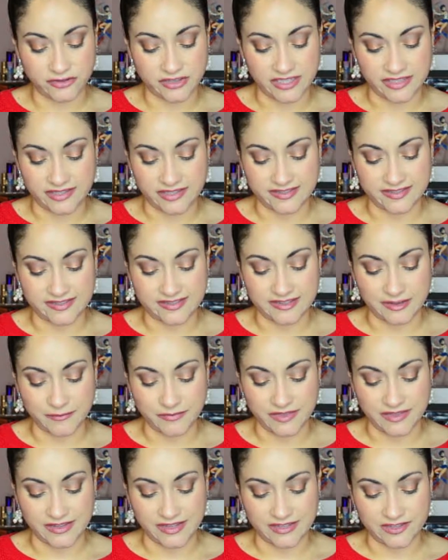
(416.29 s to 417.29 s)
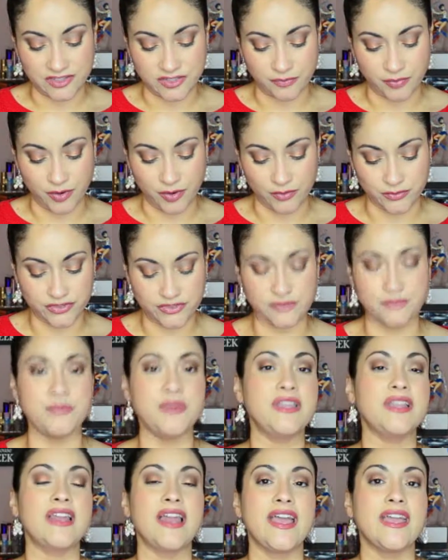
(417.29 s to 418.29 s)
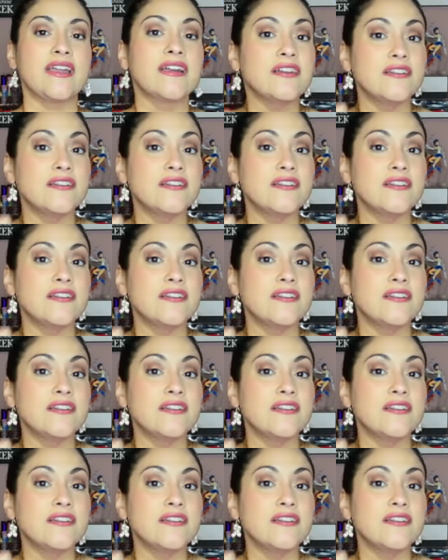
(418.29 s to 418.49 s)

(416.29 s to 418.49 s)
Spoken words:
think this is something that's supposed to be like,